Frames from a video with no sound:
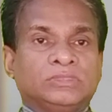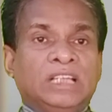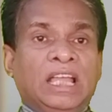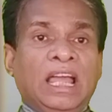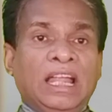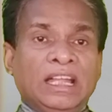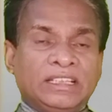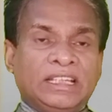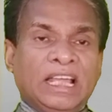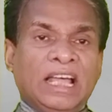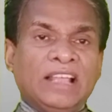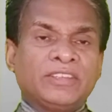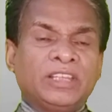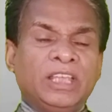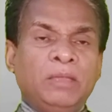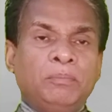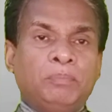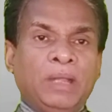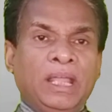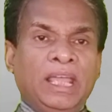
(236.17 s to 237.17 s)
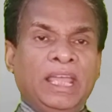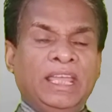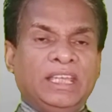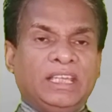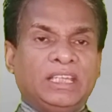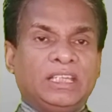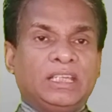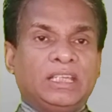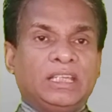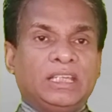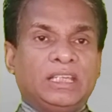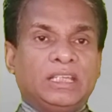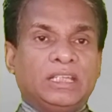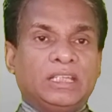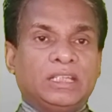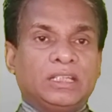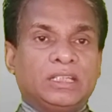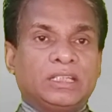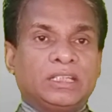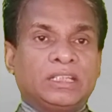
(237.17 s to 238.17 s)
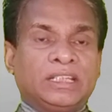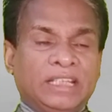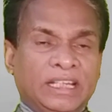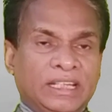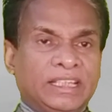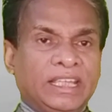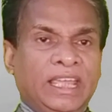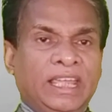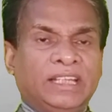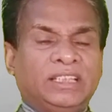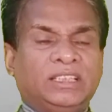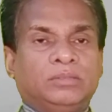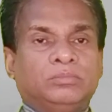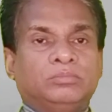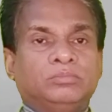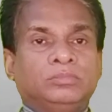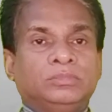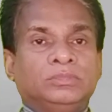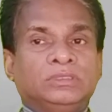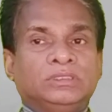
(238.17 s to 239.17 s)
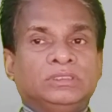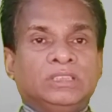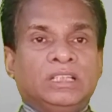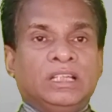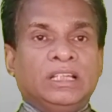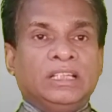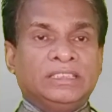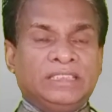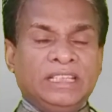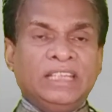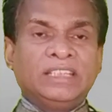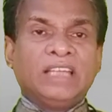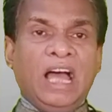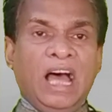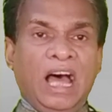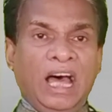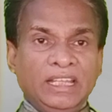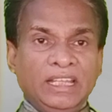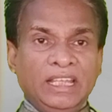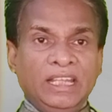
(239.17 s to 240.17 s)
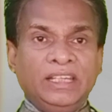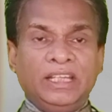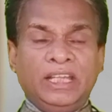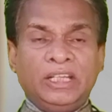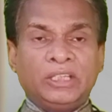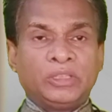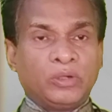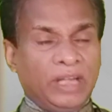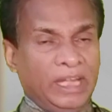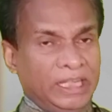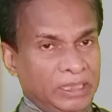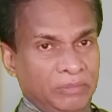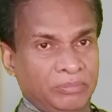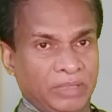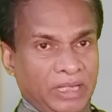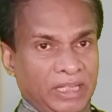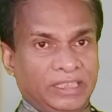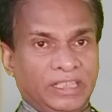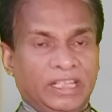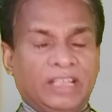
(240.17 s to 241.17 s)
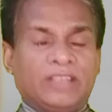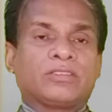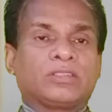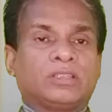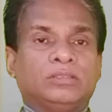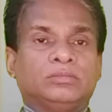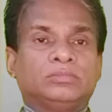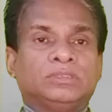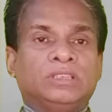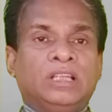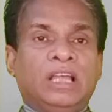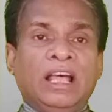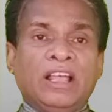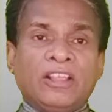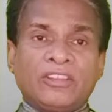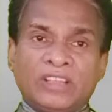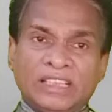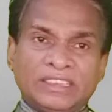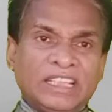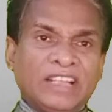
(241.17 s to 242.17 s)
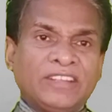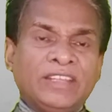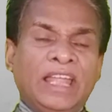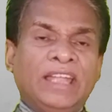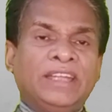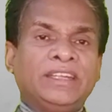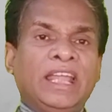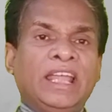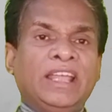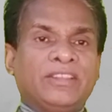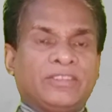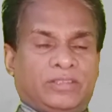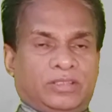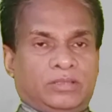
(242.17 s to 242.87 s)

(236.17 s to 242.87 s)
Does he play cricket? These are interrogative sentence. Such a sentence